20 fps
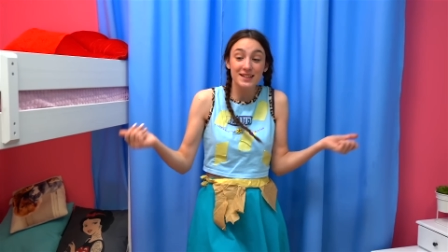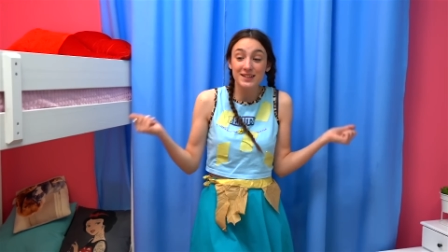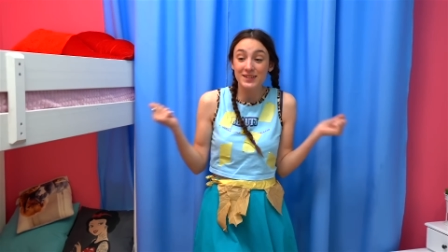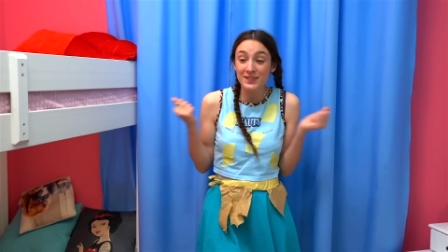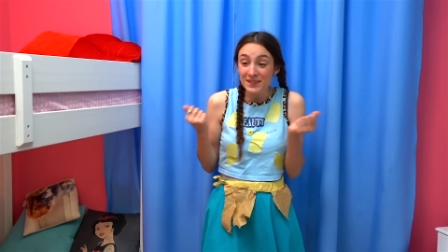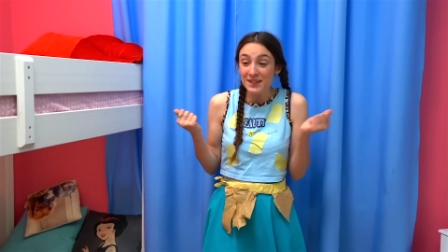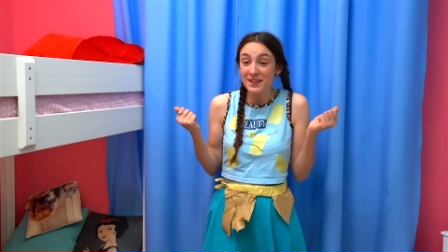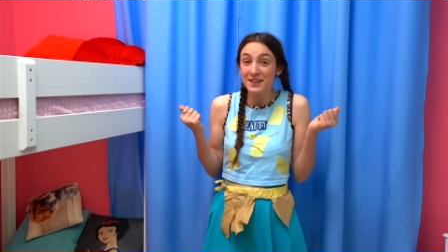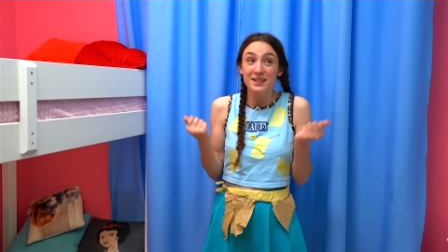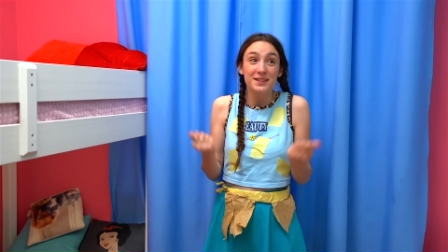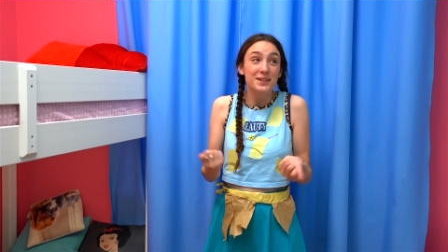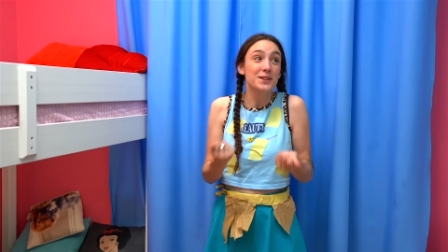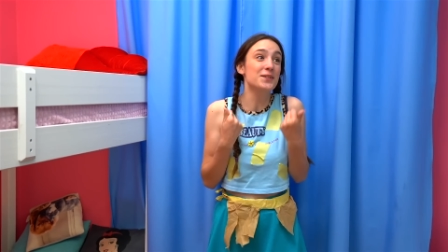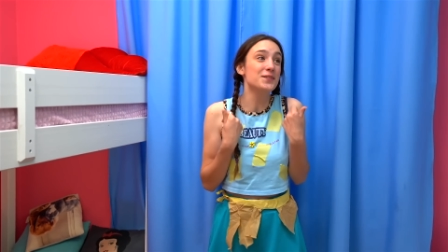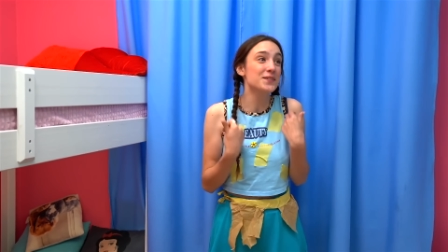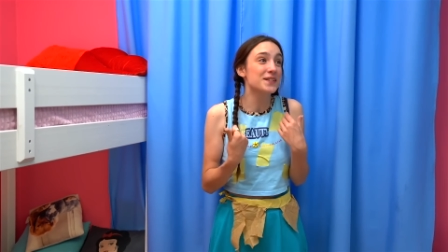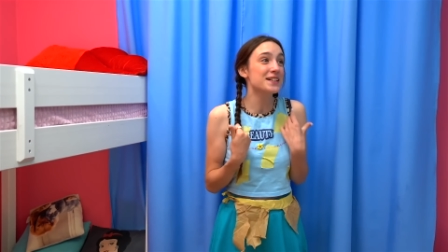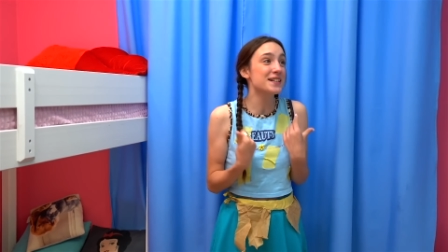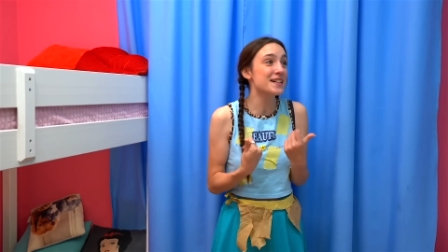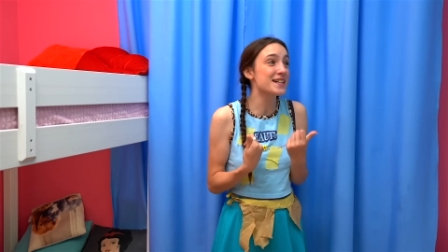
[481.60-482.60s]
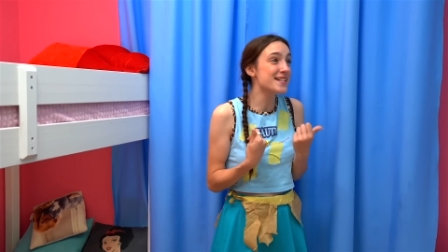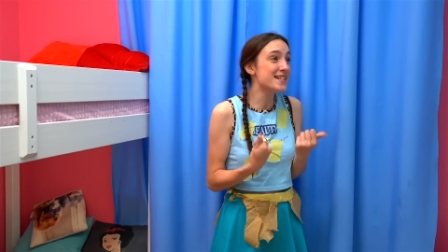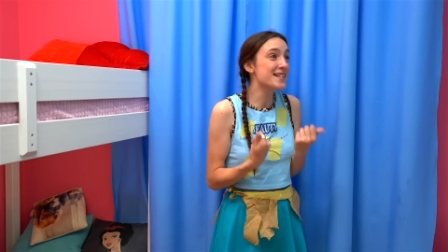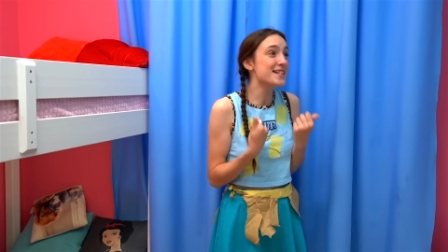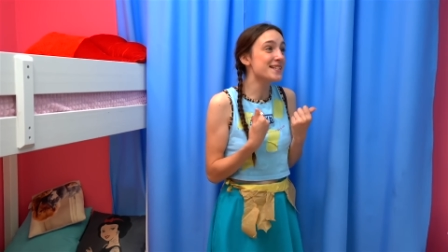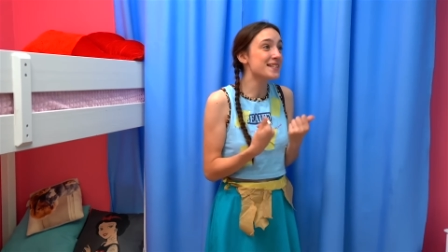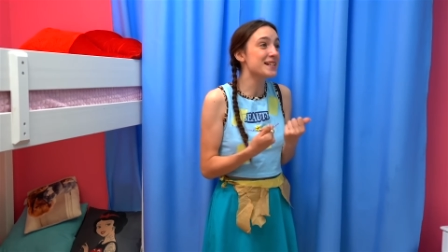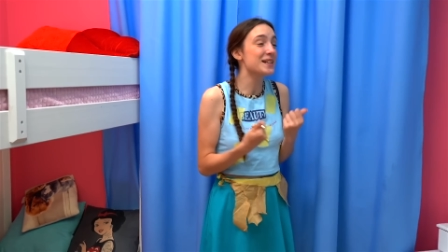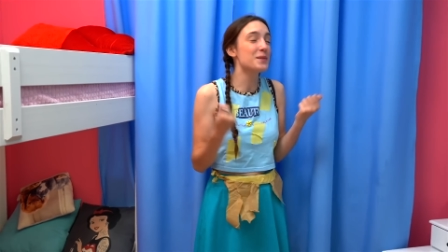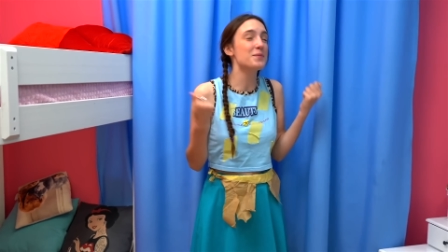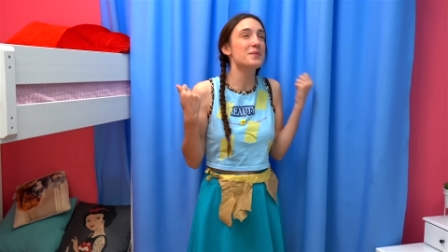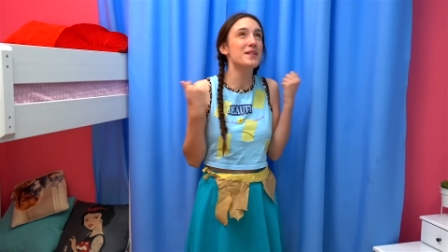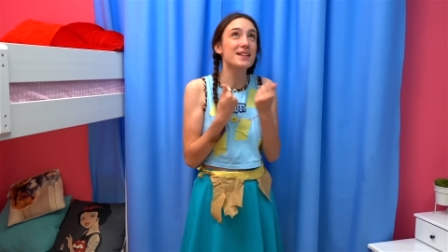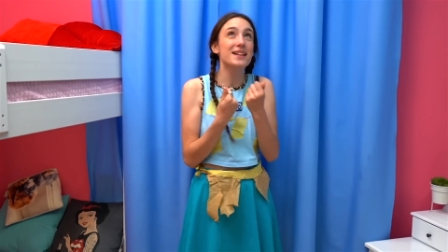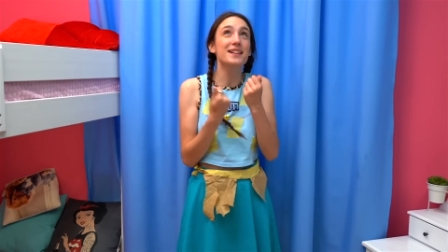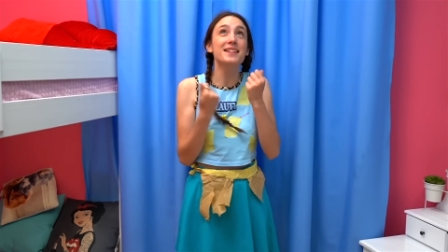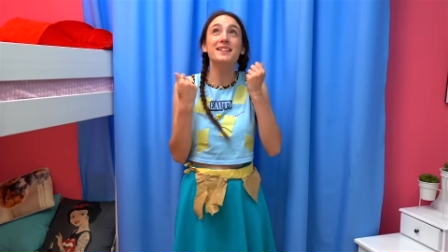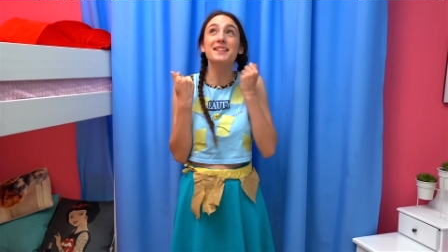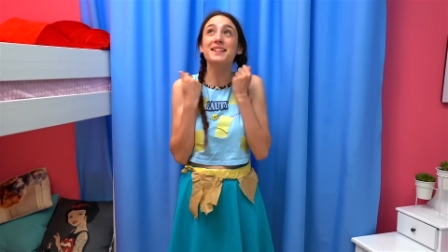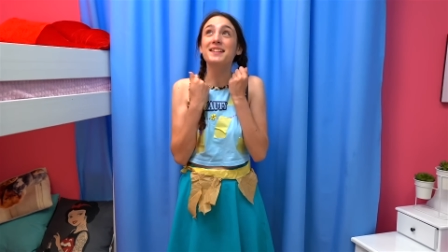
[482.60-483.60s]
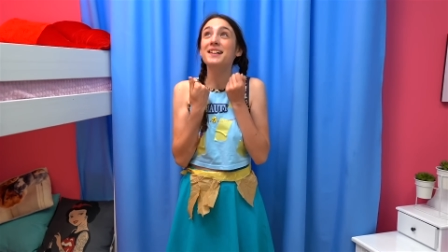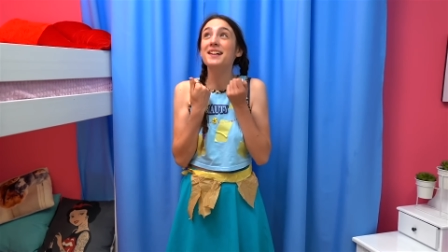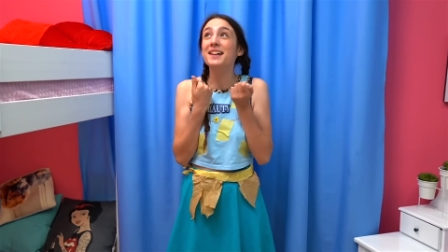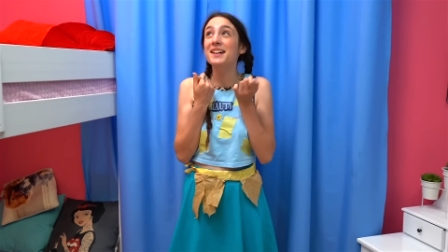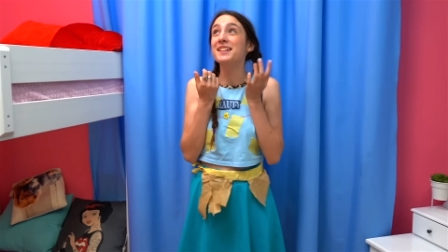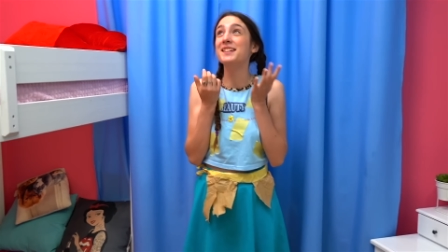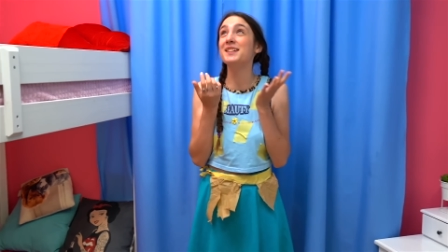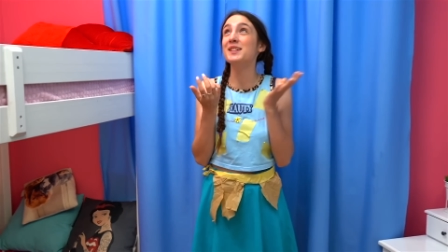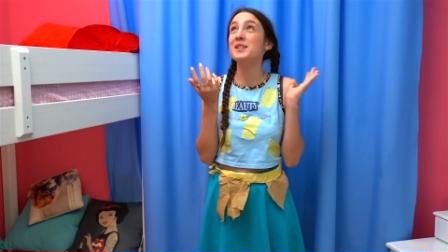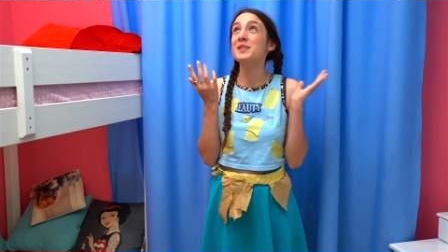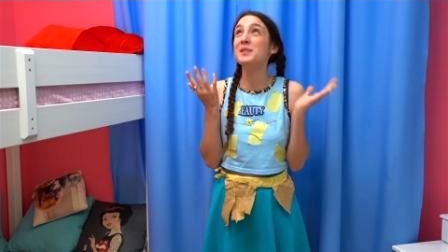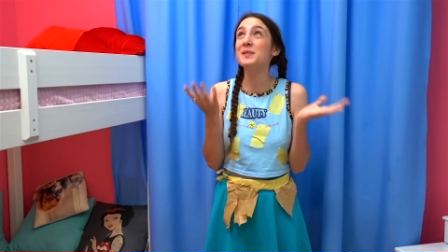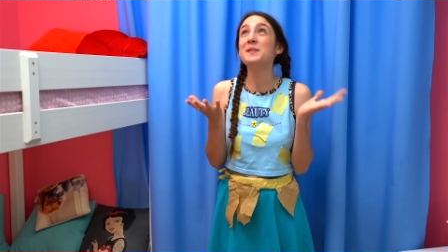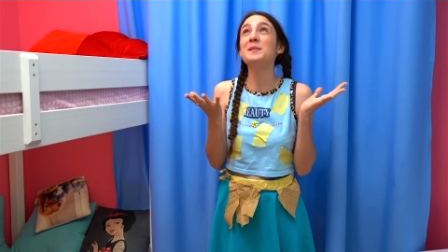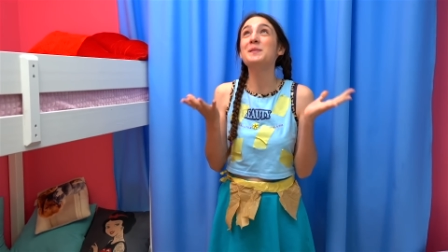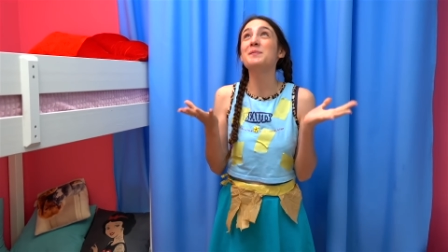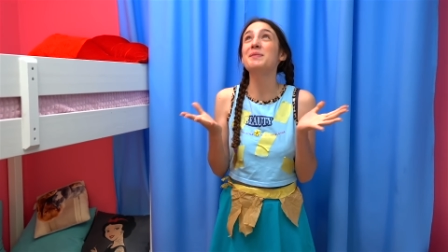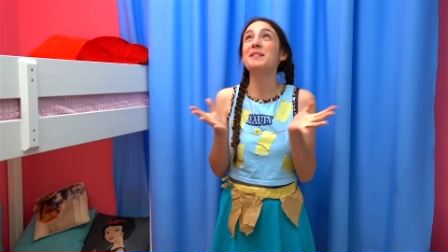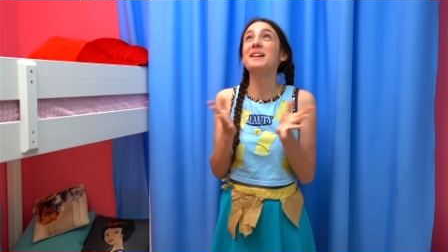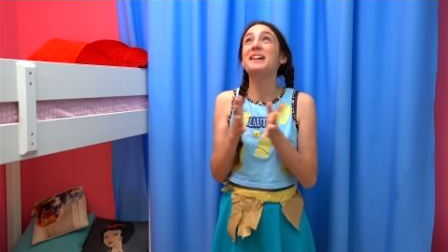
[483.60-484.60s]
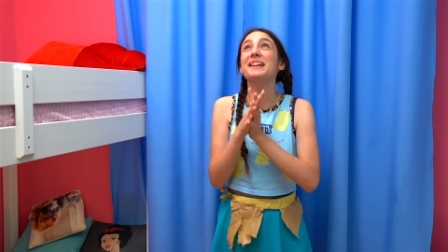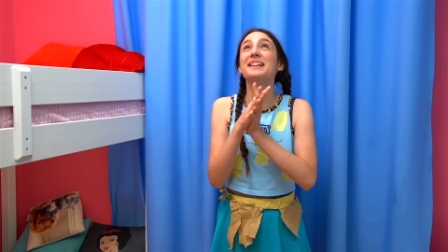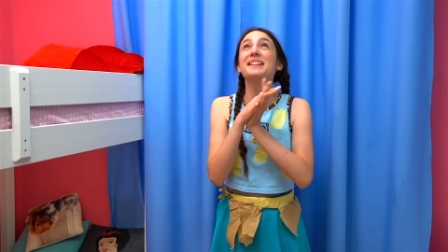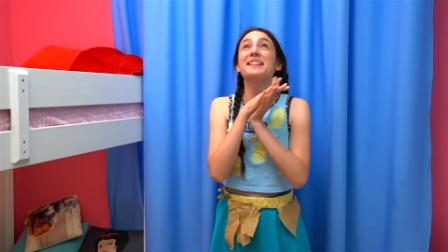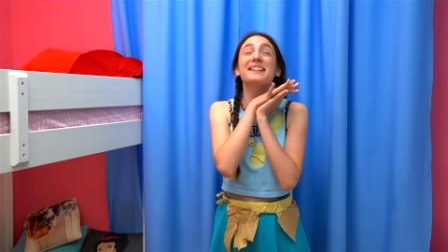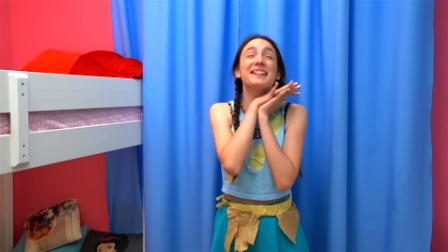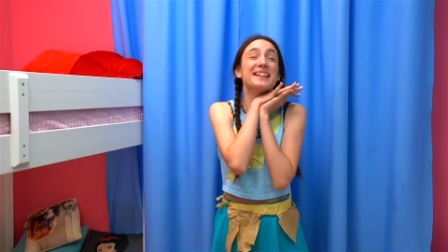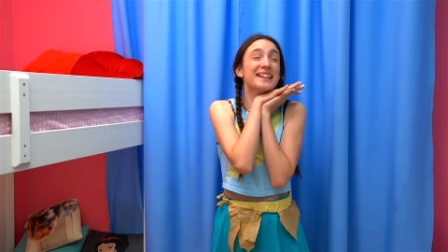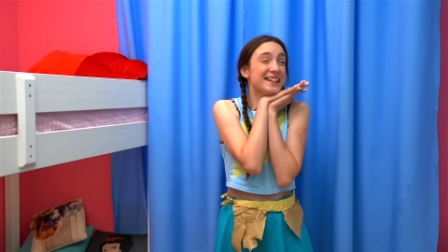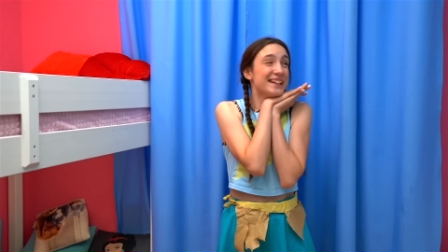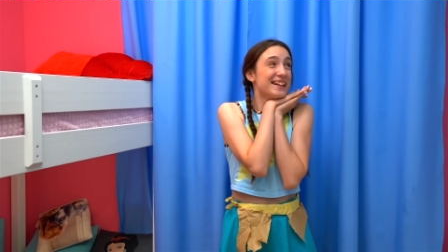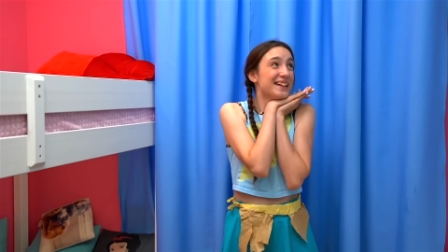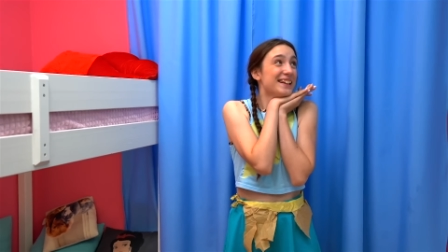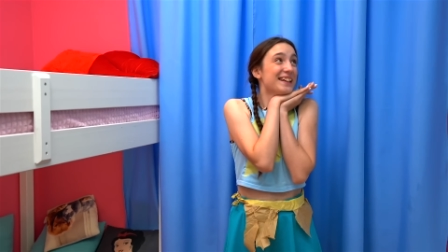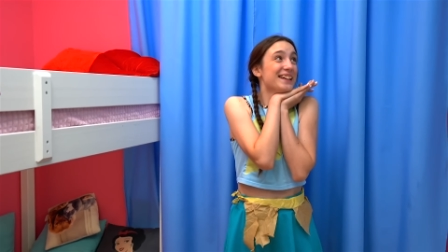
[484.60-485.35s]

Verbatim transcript: but my new parents love me a lot. I love it.